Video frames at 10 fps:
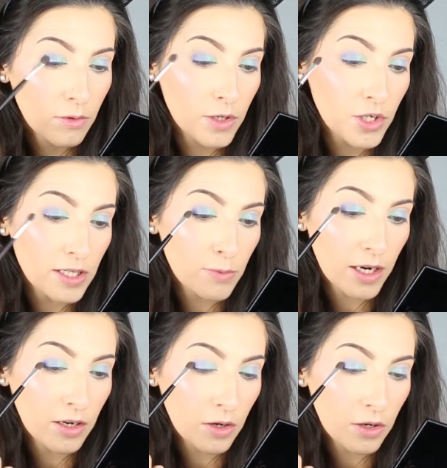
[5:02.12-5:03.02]
Which is
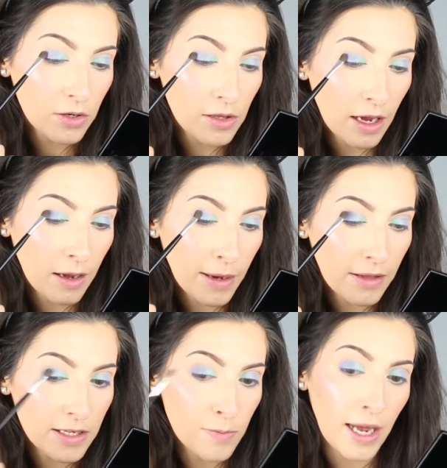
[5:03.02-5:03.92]
one good thing
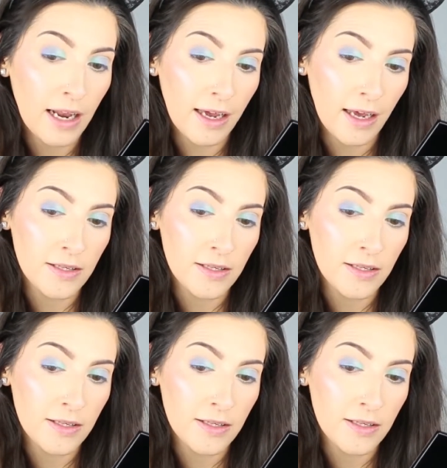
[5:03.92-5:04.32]
about this palette,